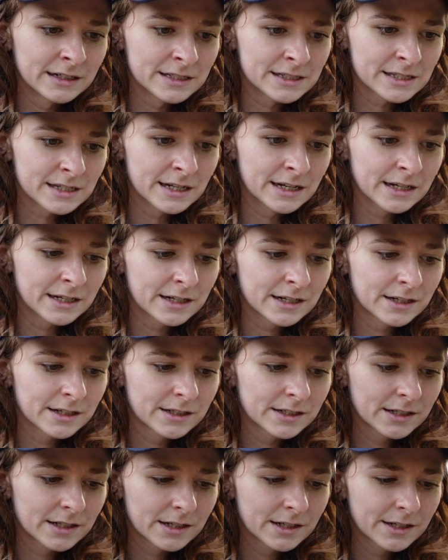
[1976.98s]
it's like,
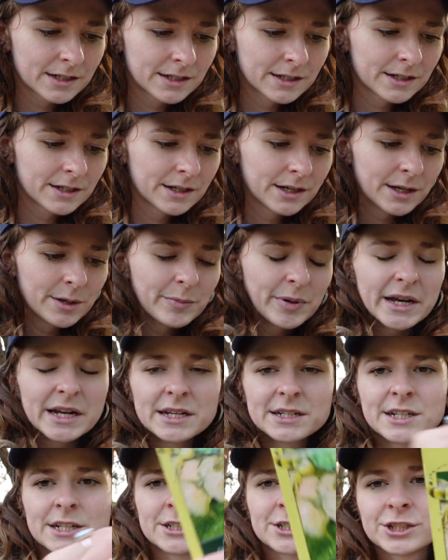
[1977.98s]
pay
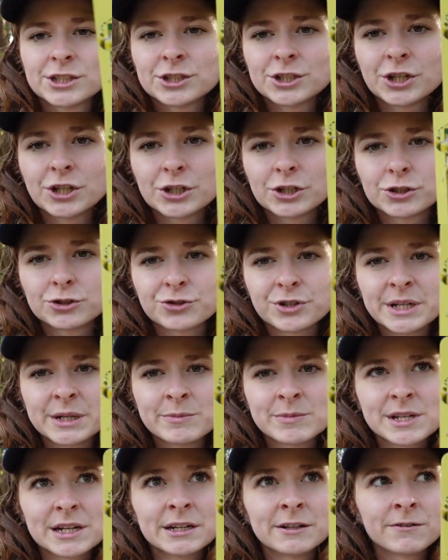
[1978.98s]
attention to your
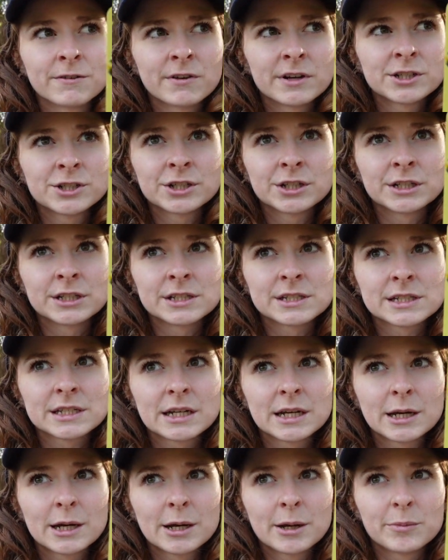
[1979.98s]
dreams and visions,
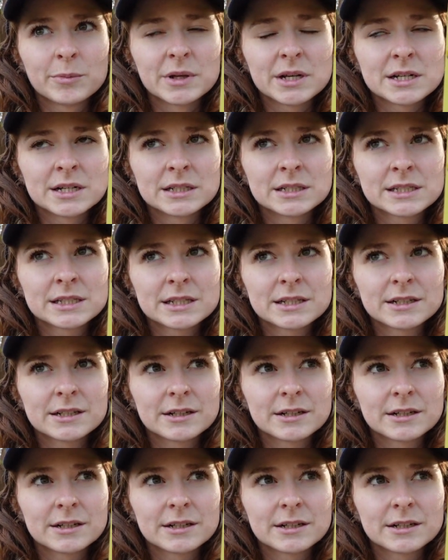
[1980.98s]
because